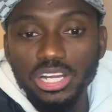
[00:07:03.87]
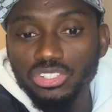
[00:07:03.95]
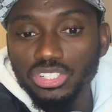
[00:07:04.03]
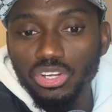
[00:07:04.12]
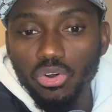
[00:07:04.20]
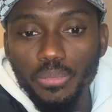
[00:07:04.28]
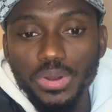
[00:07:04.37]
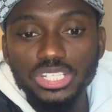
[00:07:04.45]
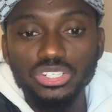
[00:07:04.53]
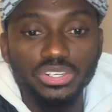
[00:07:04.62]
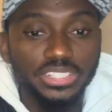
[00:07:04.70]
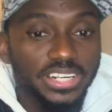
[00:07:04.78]
Anthony
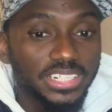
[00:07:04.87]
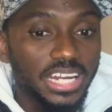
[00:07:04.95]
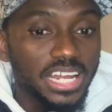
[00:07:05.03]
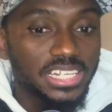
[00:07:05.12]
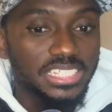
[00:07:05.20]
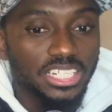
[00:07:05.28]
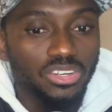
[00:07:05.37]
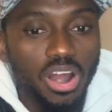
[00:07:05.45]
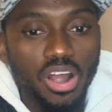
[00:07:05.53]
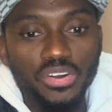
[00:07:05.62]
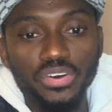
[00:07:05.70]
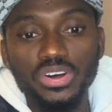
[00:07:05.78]
Robertson, Trent
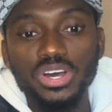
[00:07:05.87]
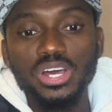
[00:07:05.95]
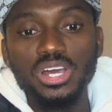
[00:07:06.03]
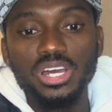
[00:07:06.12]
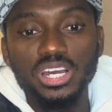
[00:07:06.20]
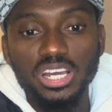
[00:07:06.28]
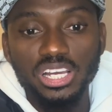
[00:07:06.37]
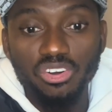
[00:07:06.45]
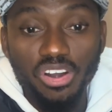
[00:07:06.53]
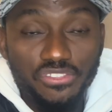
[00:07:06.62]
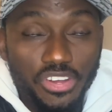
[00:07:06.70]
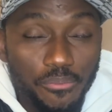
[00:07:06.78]
Alexander-Arnold,
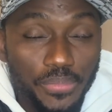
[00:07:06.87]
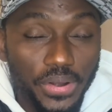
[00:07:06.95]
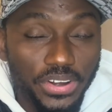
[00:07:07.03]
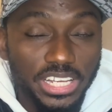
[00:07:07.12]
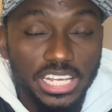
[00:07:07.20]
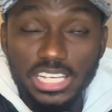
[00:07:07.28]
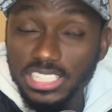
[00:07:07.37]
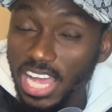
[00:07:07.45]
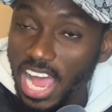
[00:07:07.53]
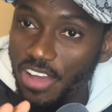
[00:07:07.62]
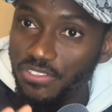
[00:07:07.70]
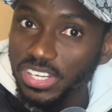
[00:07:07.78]
Gravenberch. He's
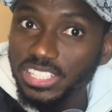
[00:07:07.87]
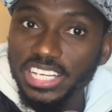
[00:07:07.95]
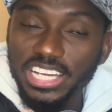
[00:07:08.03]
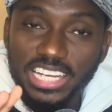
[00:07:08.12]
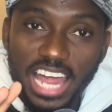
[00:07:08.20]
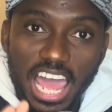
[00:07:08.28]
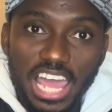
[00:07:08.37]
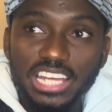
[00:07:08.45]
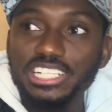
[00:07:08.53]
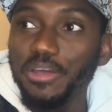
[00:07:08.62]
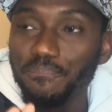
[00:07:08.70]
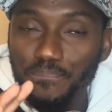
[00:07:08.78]
having
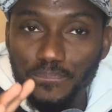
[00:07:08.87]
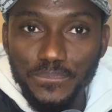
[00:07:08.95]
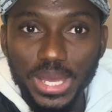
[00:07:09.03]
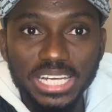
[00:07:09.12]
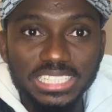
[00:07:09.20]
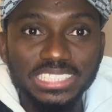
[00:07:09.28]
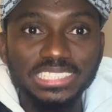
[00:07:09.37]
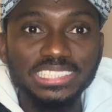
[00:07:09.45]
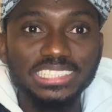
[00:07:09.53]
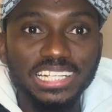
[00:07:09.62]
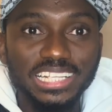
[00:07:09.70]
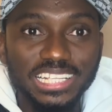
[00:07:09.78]
the best
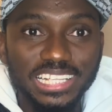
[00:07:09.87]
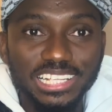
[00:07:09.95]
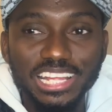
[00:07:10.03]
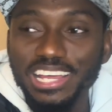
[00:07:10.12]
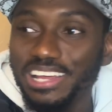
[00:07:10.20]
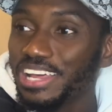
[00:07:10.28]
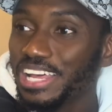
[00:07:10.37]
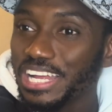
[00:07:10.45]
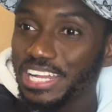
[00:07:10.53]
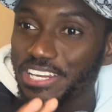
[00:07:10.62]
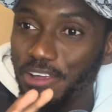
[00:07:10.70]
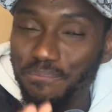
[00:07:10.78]

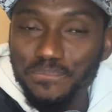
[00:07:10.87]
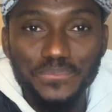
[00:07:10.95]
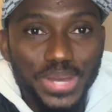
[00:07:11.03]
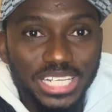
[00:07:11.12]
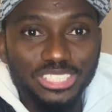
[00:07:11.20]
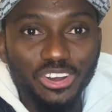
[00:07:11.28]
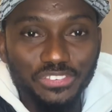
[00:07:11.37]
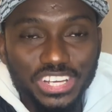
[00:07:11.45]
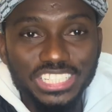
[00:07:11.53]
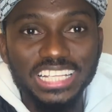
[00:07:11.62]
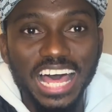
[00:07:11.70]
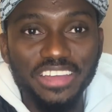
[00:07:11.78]
the best of
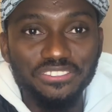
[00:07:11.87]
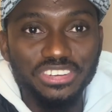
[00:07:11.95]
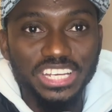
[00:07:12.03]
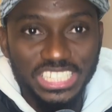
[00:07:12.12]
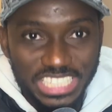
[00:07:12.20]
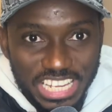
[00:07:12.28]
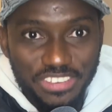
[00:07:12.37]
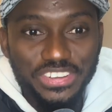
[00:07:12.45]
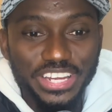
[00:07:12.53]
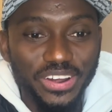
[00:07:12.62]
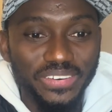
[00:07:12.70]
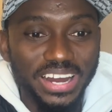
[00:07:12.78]
his life. He's
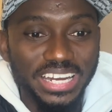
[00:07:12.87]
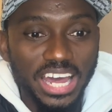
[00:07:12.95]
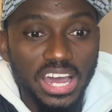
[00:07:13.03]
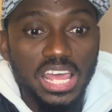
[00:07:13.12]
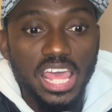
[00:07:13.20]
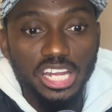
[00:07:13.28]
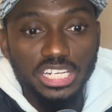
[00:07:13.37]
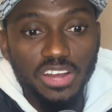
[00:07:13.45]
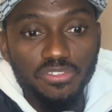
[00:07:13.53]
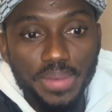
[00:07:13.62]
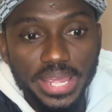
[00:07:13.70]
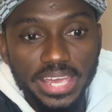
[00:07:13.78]
living it right now. And you
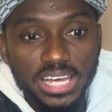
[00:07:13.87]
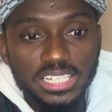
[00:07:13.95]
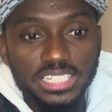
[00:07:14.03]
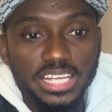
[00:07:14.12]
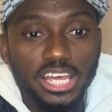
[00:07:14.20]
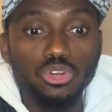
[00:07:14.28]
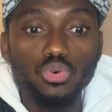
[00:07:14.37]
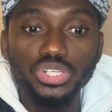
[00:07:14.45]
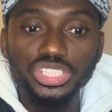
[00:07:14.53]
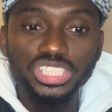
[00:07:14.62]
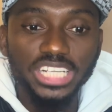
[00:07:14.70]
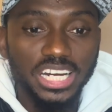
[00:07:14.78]
have McAllister,
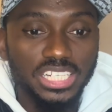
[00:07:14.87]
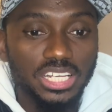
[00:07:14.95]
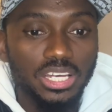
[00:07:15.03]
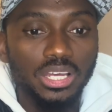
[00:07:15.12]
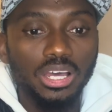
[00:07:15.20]
Luis Jazz,